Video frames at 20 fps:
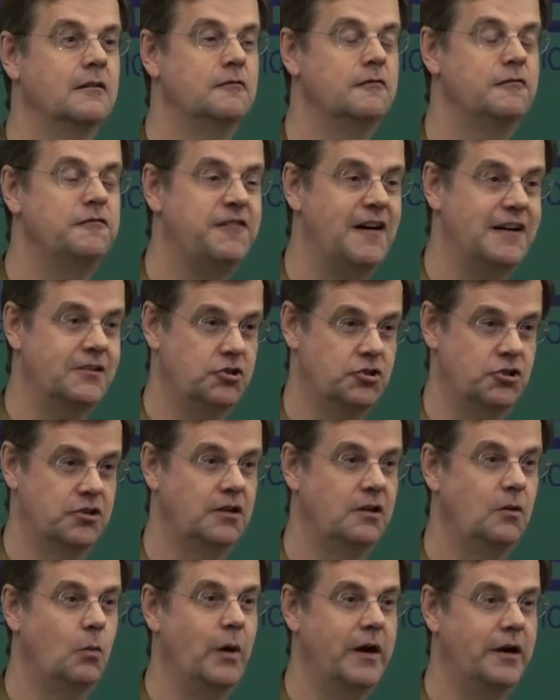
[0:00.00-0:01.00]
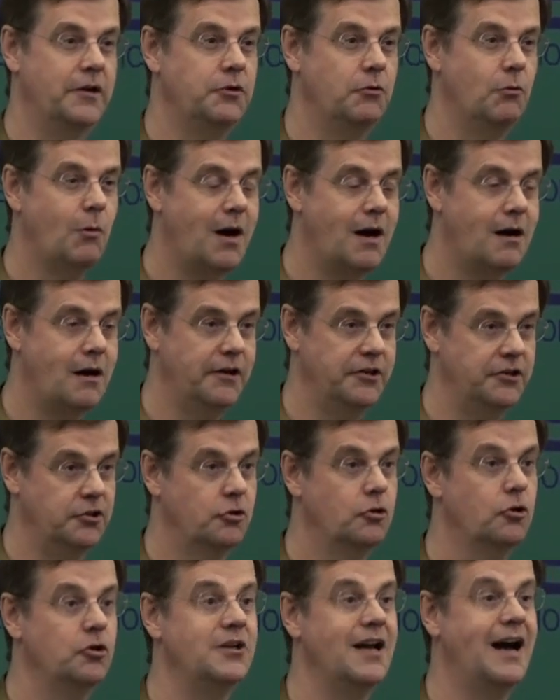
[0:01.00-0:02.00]
functional where you are. You
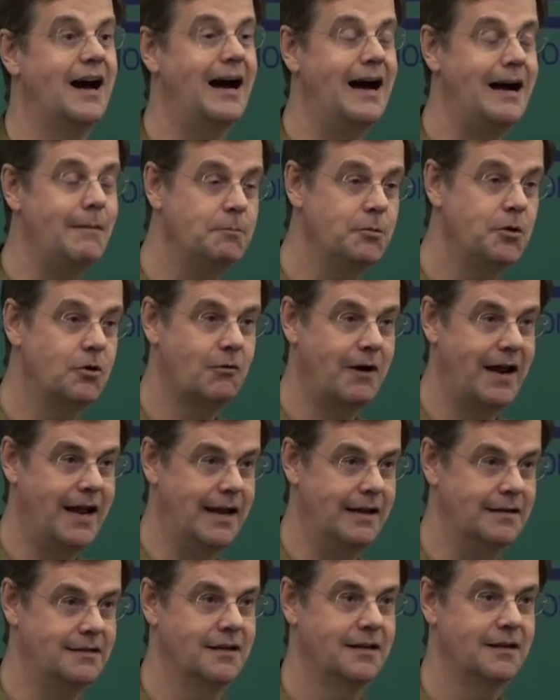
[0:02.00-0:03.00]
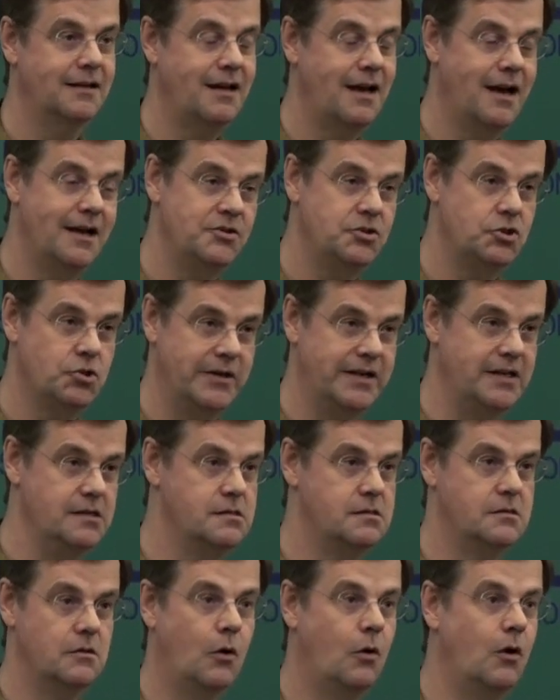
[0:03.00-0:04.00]
could upgrade
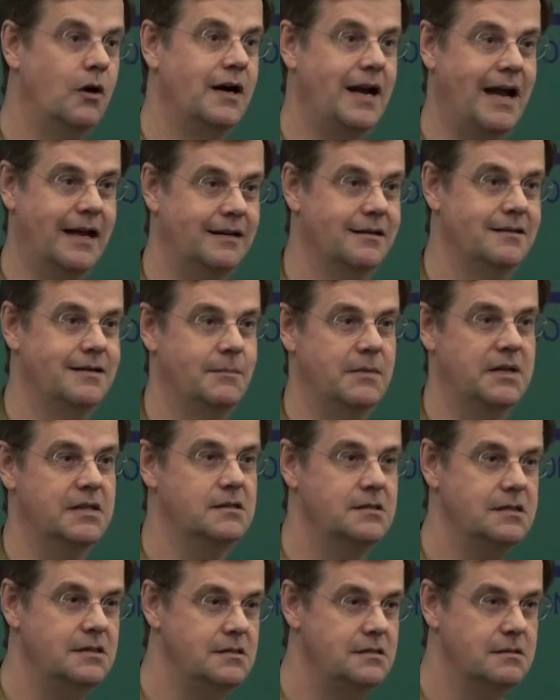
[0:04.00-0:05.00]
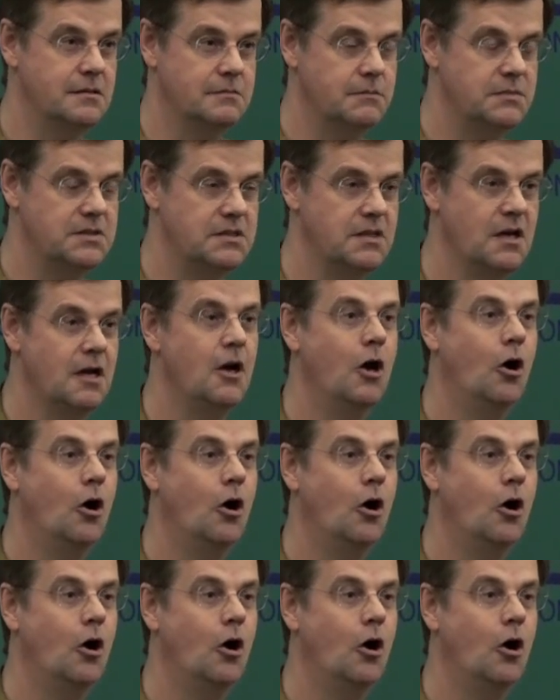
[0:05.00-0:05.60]
countries or academic systems